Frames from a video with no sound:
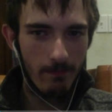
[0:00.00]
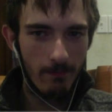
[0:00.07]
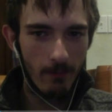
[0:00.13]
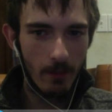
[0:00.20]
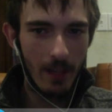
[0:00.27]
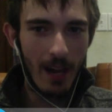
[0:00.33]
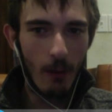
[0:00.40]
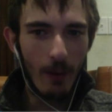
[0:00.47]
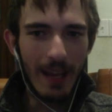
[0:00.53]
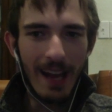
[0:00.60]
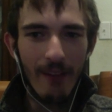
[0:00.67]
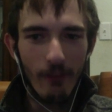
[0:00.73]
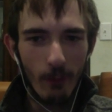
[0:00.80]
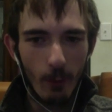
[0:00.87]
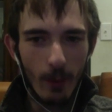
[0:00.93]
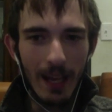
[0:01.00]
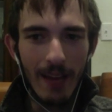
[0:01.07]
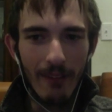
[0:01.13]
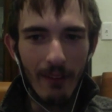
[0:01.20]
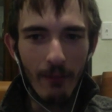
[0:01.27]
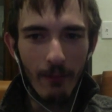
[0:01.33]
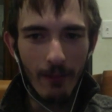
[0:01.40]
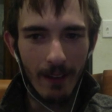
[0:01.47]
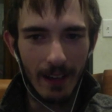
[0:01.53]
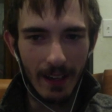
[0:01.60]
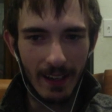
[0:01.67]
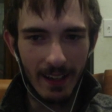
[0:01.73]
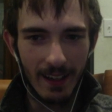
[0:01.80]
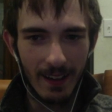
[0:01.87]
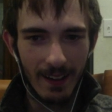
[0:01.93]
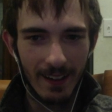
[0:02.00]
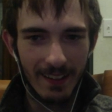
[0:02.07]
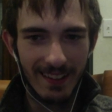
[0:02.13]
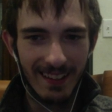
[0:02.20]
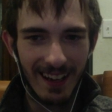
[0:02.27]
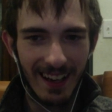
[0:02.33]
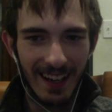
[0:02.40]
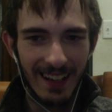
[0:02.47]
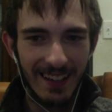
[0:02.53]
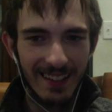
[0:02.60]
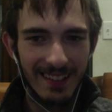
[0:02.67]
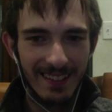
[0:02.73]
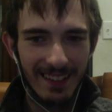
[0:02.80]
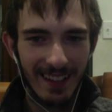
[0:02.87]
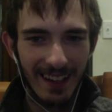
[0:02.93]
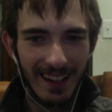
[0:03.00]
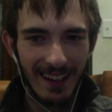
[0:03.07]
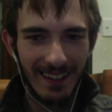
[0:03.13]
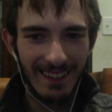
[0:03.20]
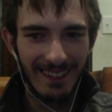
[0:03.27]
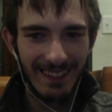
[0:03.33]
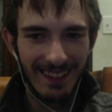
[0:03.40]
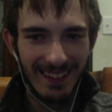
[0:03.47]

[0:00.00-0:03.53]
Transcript: yeah, we have everyone in here tonight. So,